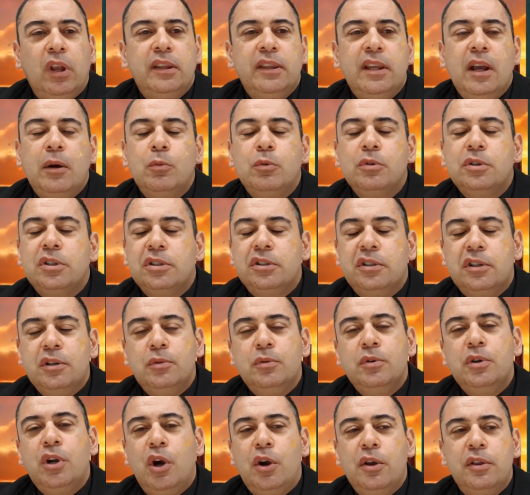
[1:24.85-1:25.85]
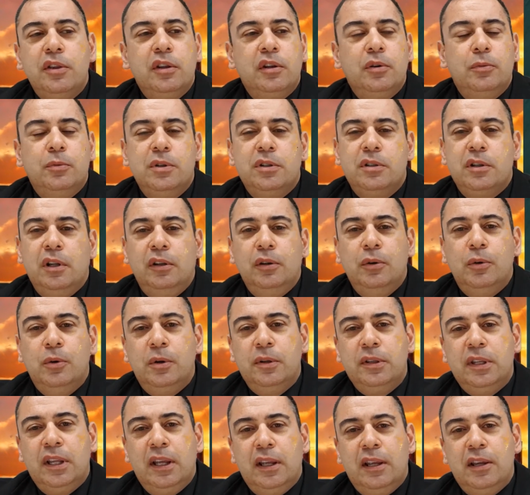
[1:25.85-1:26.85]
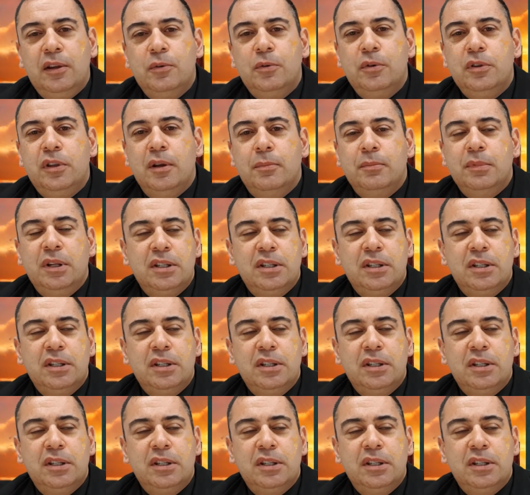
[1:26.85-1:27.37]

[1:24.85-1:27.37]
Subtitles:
They will still know that it was the Lord that healed them, that